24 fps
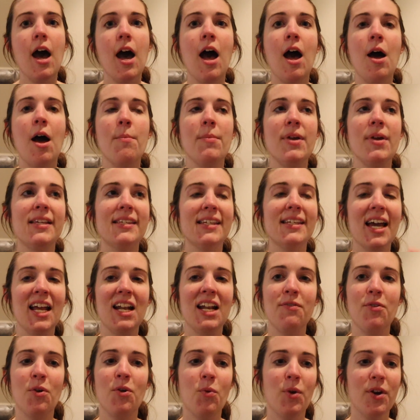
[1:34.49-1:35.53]
Um, it's
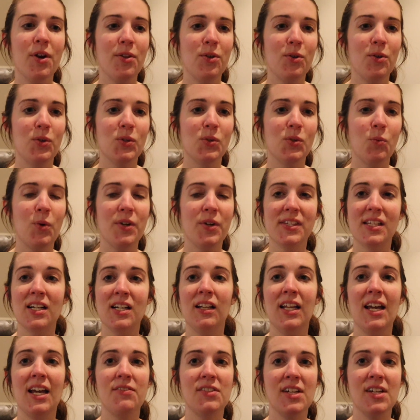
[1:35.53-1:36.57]
kind of a, one of those once in
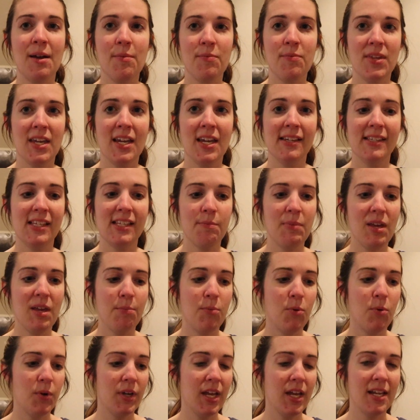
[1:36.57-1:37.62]
a lifetime things that
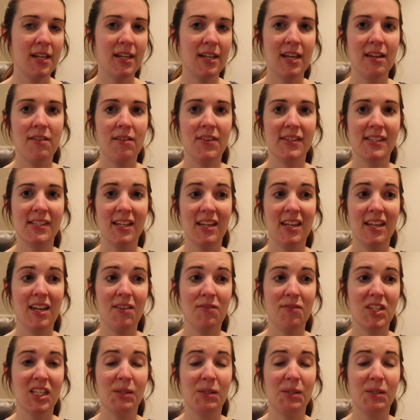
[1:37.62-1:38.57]
people can give as a gift,